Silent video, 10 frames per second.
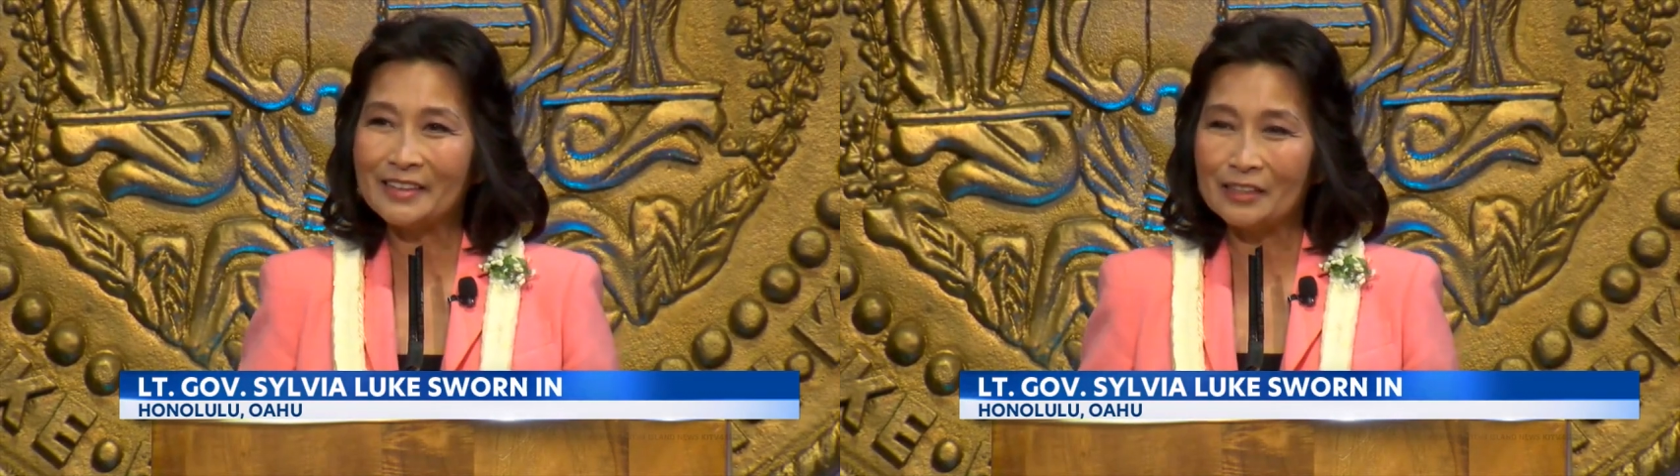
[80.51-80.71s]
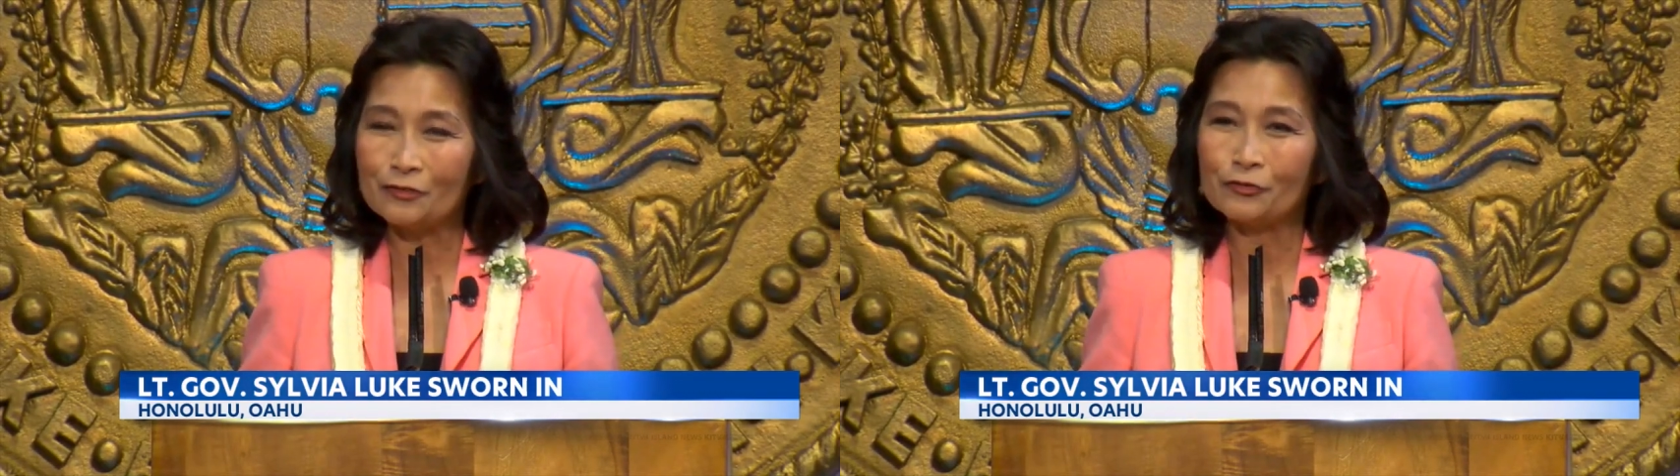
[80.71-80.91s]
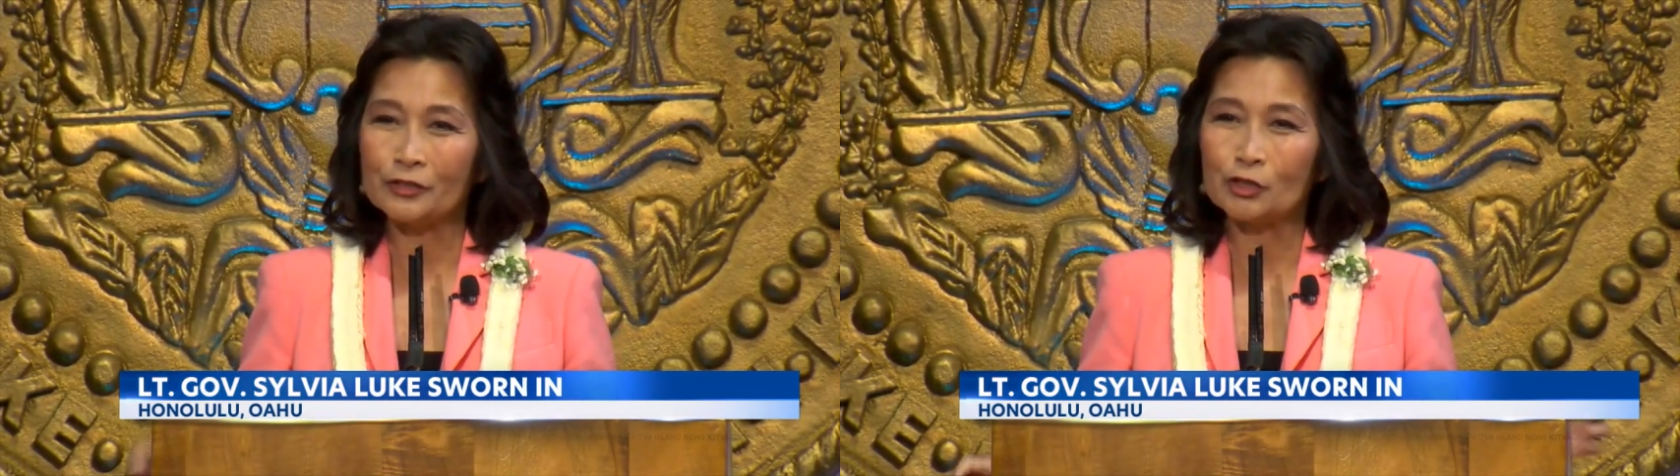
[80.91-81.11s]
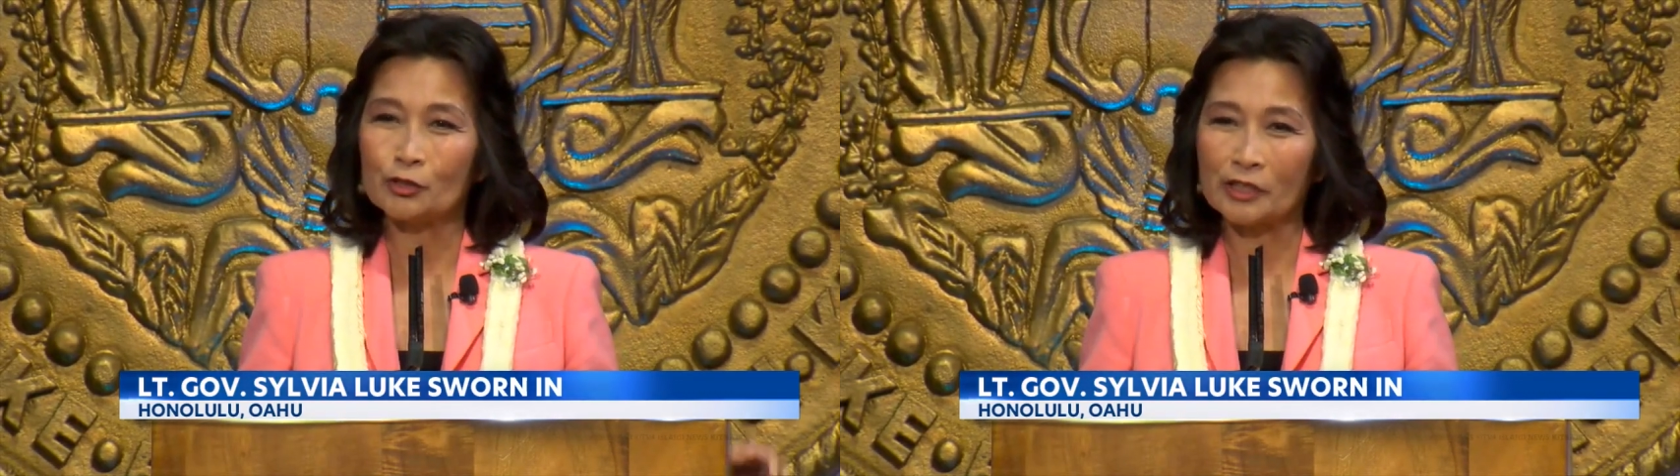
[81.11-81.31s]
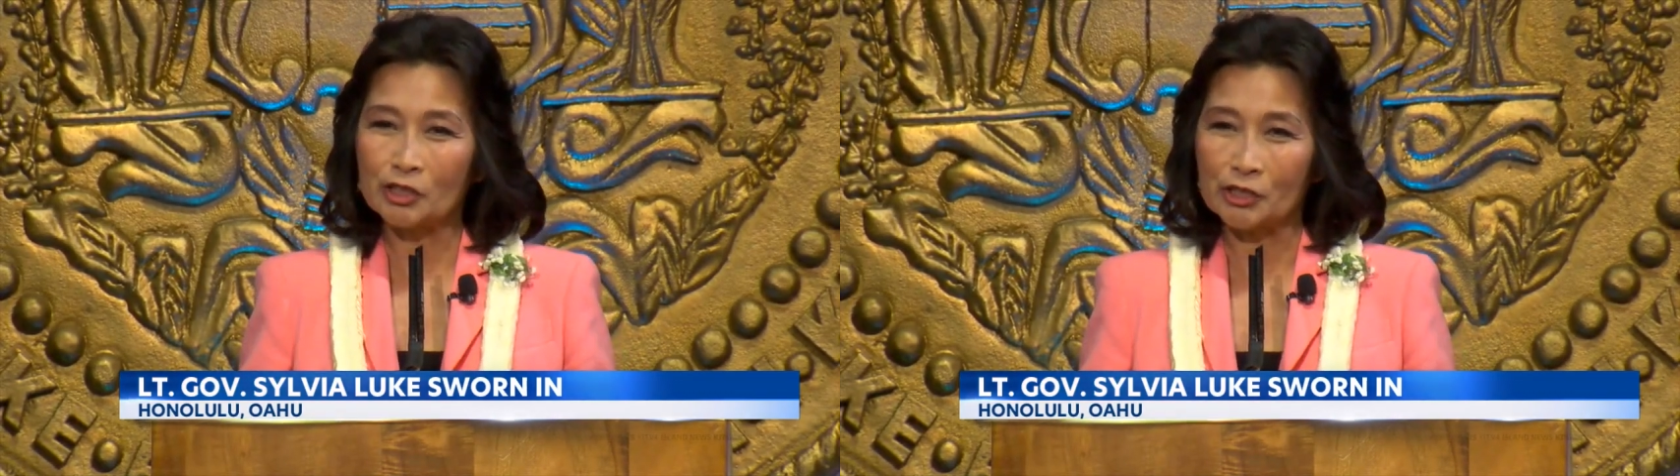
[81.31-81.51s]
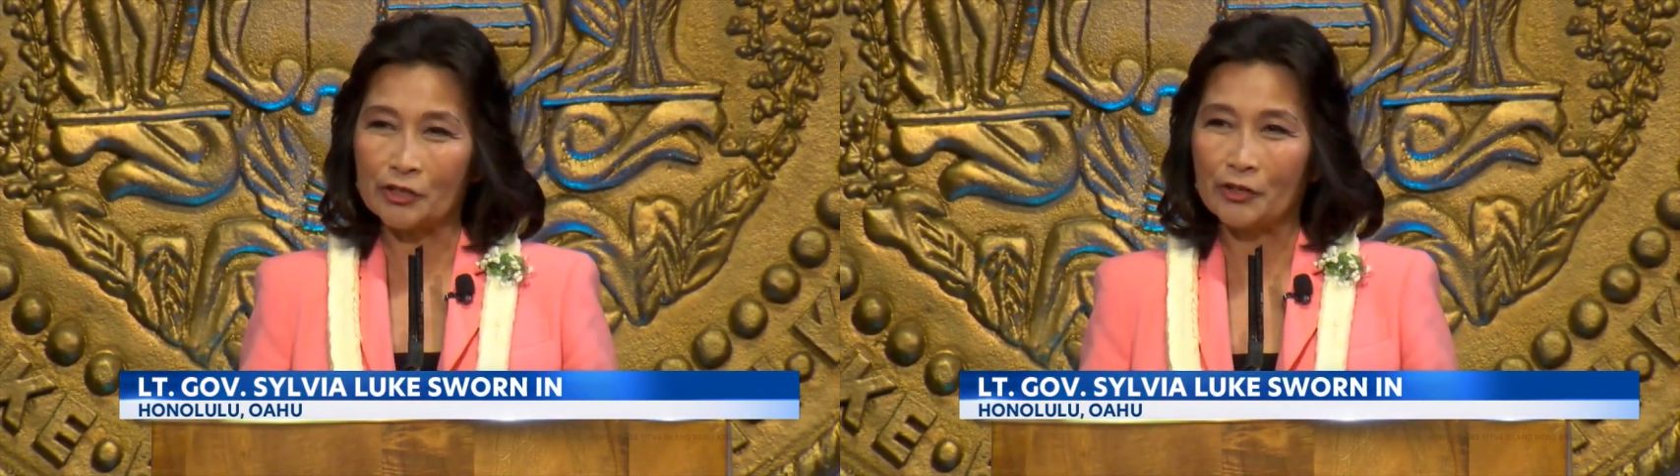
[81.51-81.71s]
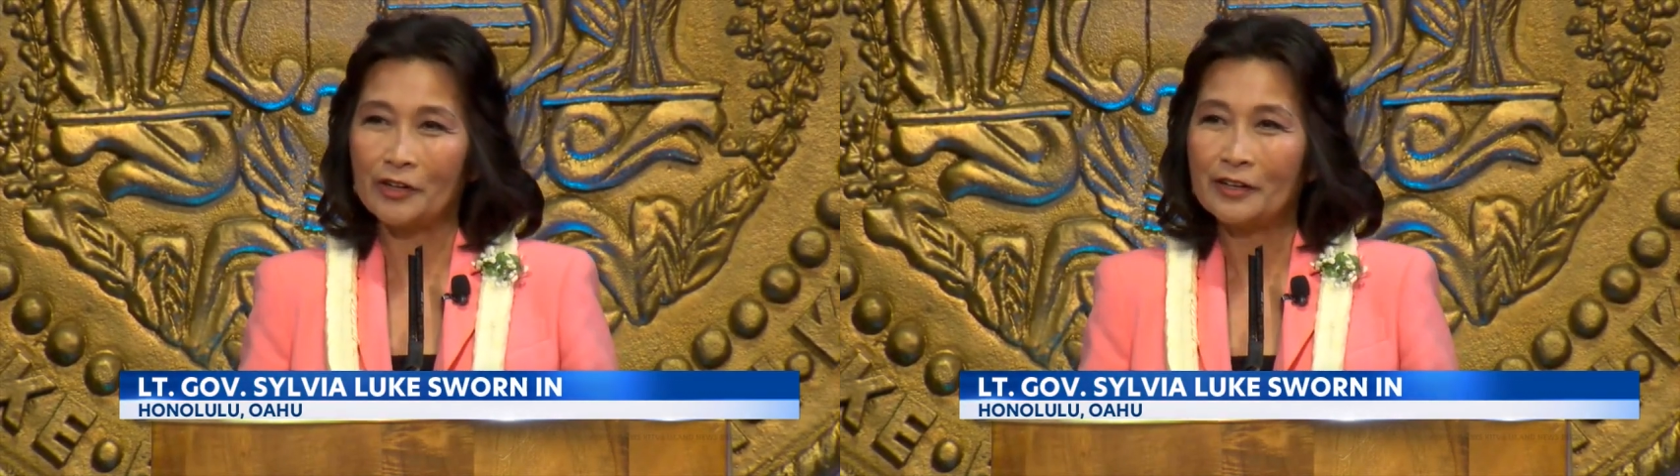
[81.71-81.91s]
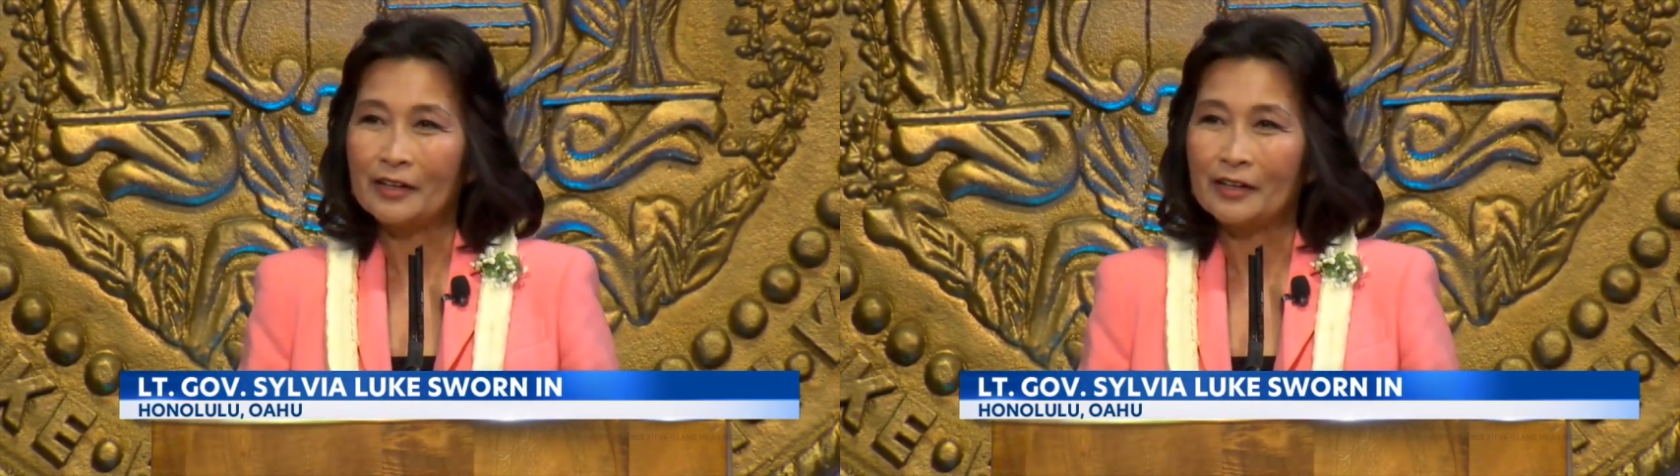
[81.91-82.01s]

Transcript: infrastructure